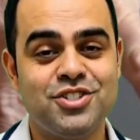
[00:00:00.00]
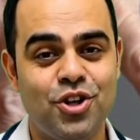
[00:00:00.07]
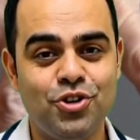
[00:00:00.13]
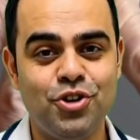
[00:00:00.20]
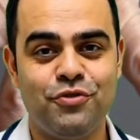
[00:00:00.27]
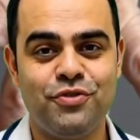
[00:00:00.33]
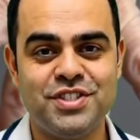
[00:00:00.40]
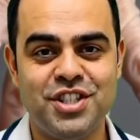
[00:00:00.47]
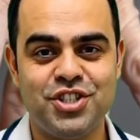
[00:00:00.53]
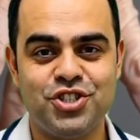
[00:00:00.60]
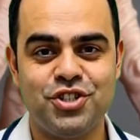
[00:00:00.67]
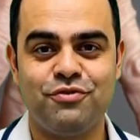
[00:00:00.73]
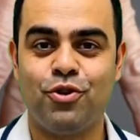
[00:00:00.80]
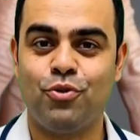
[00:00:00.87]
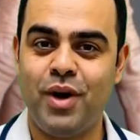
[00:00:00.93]
This
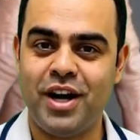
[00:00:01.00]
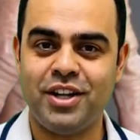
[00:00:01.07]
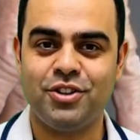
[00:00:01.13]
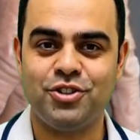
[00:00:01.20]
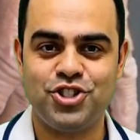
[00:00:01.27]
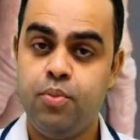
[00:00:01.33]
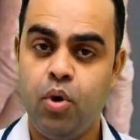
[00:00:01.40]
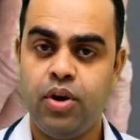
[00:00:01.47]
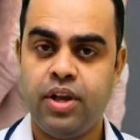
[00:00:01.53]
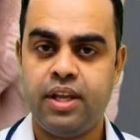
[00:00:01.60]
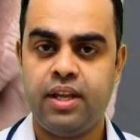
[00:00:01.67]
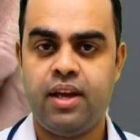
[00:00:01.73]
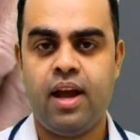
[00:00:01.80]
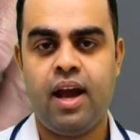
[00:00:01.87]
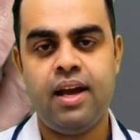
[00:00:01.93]
exercise helps
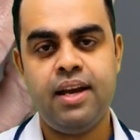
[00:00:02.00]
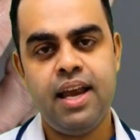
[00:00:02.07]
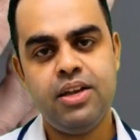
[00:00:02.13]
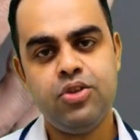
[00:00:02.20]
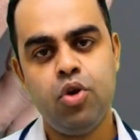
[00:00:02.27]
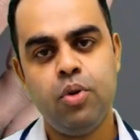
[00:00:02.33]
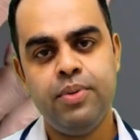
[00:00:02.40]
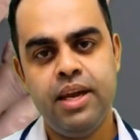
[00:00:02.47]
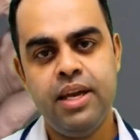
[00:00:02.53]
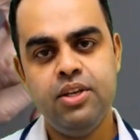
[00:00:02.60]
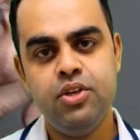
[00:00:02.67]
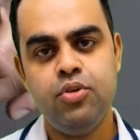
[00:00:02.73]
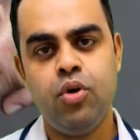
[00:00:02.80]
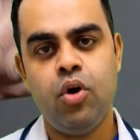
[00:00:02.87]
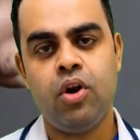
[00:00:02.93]
restore strength and
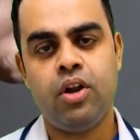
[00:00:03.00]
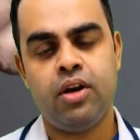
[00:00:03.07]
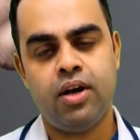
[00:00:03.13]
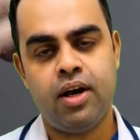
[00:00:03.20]
confidence